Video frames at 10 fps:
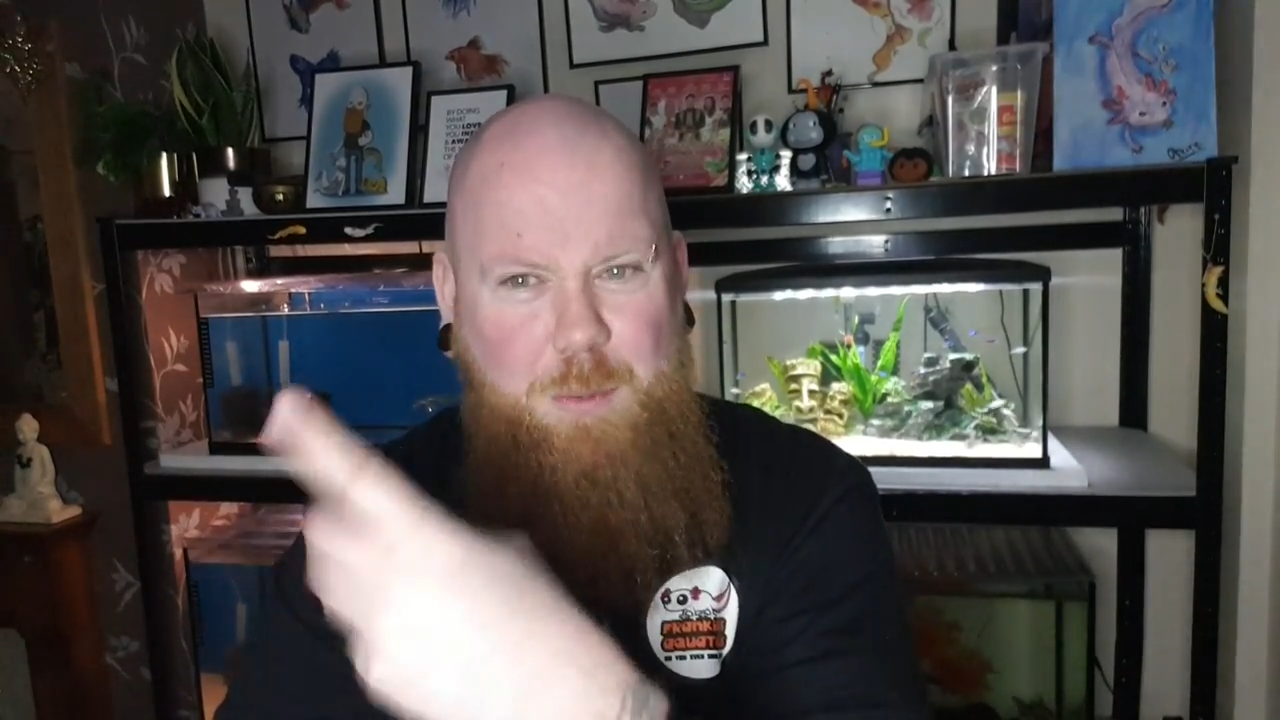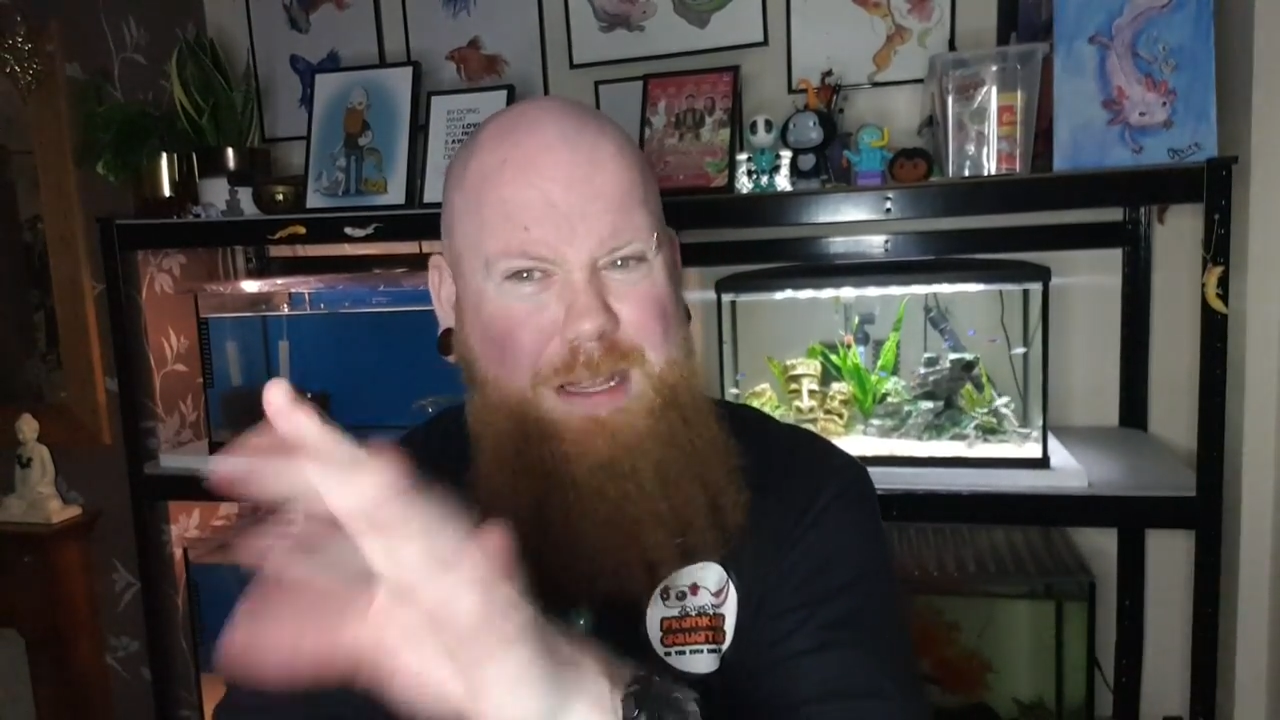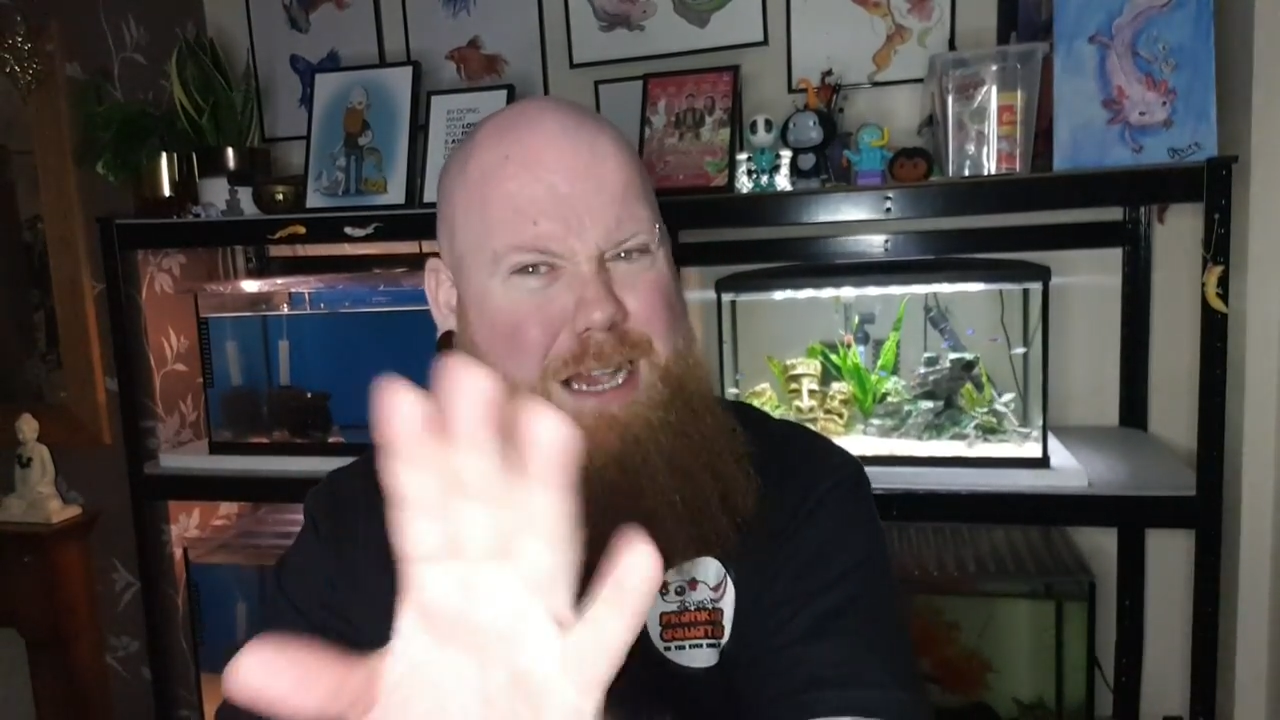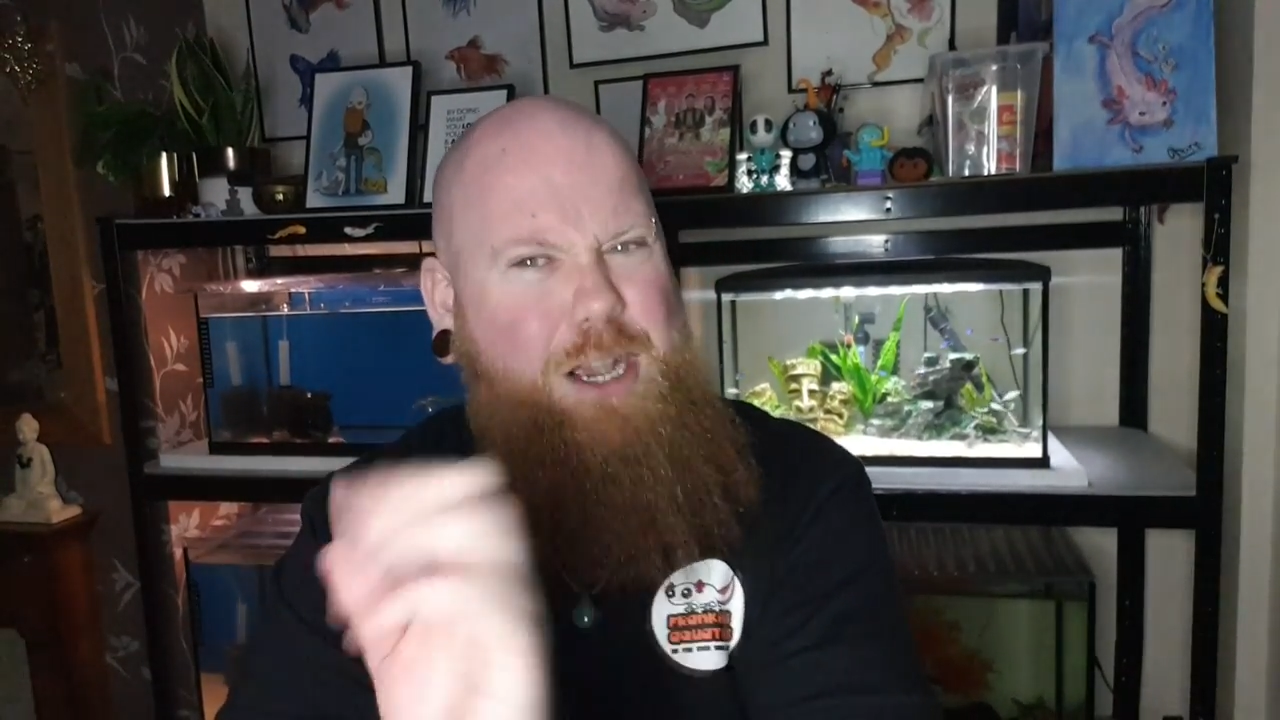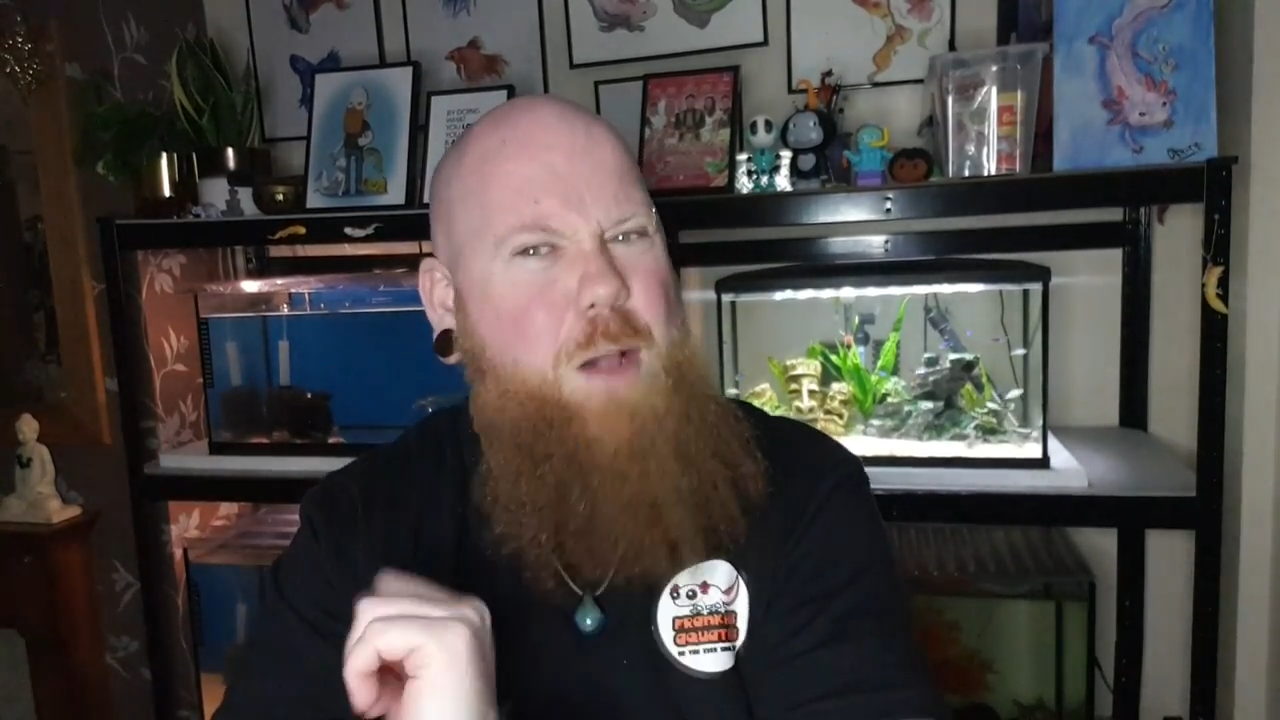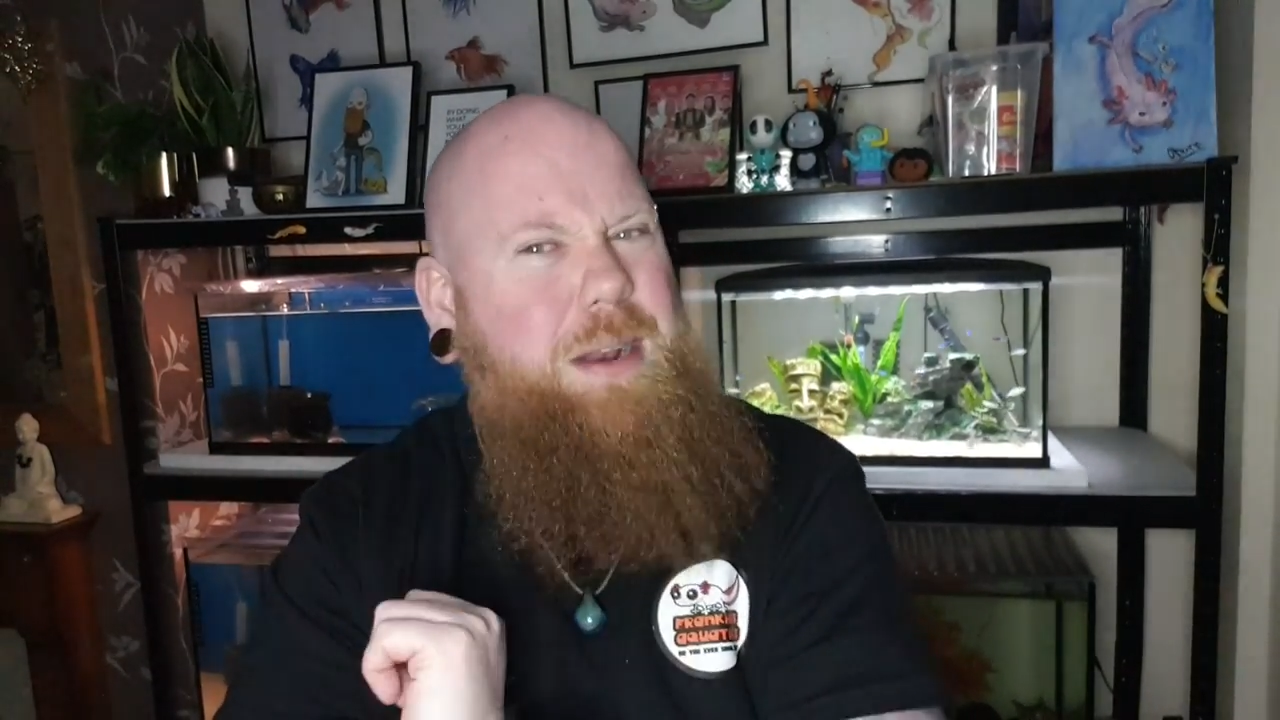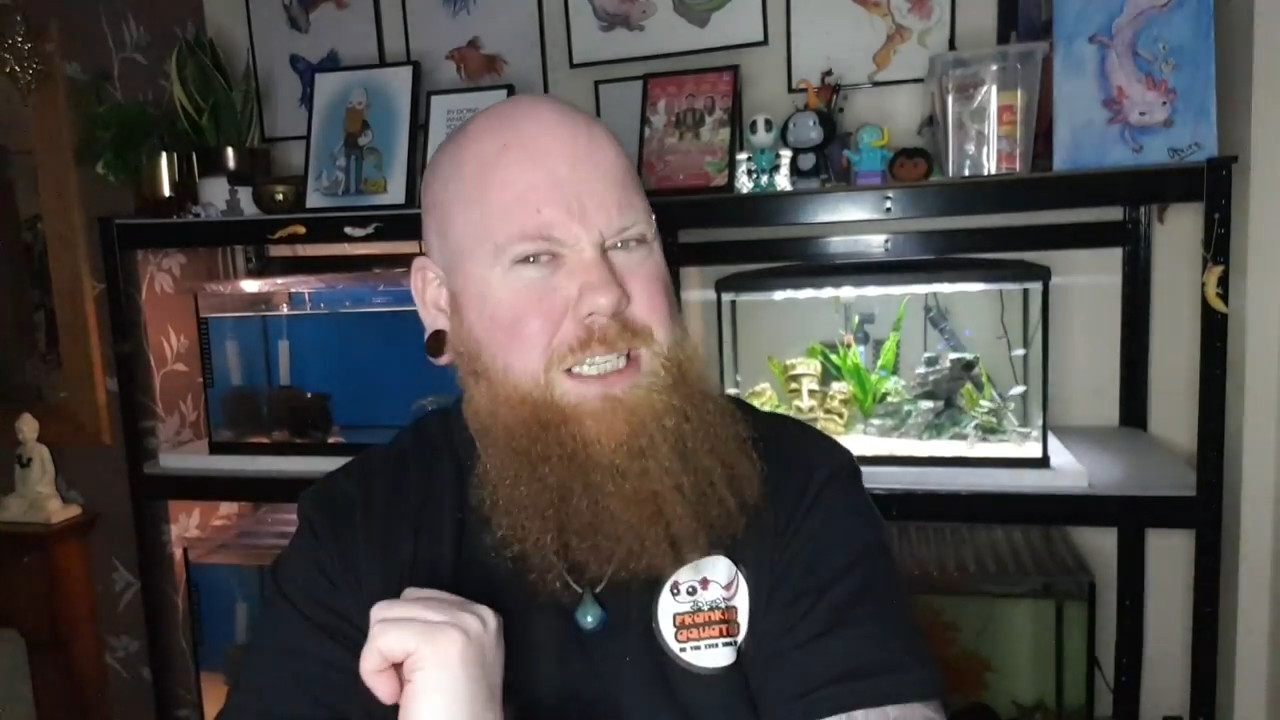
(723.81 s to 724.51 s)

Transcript: without going